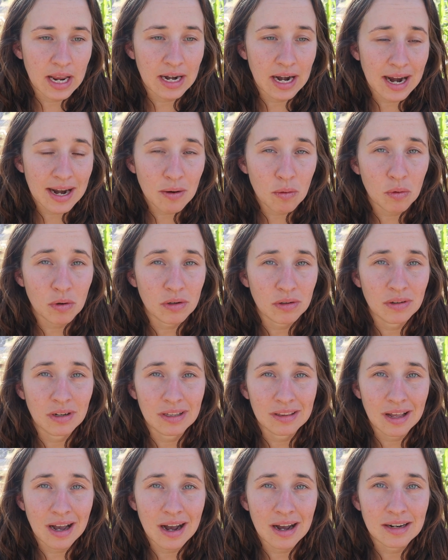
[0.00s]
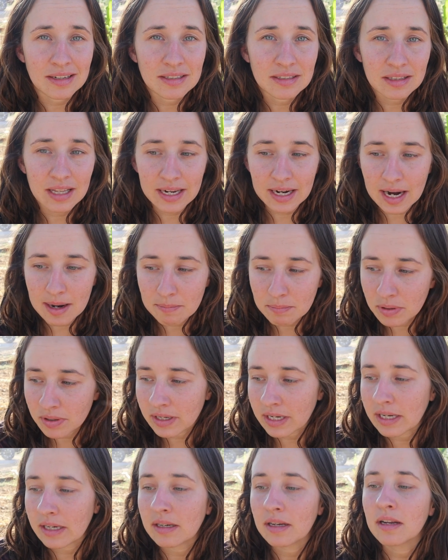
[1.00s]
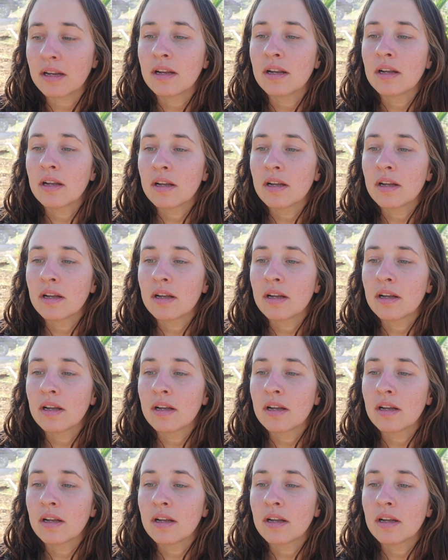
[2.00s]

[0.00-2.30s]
and I order a lot. Like, I'm putting